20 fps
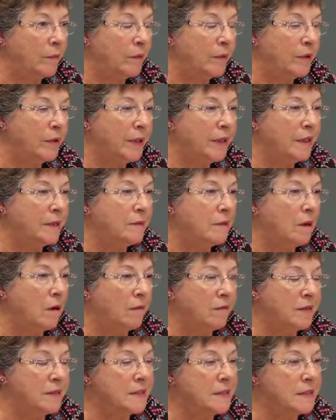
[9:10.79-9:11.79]
but he
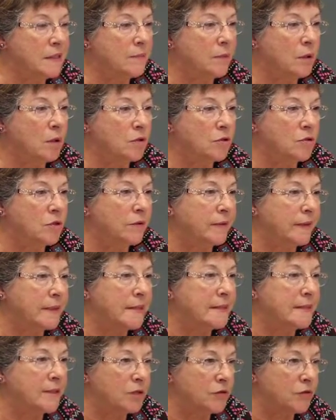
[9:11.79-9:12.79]
obviously spoke to his
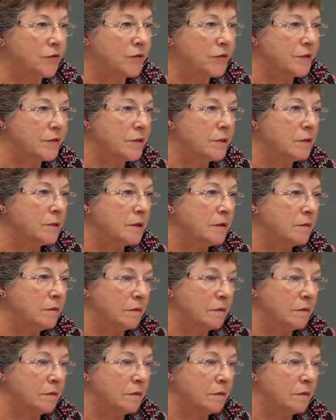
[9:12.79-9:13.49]
sons,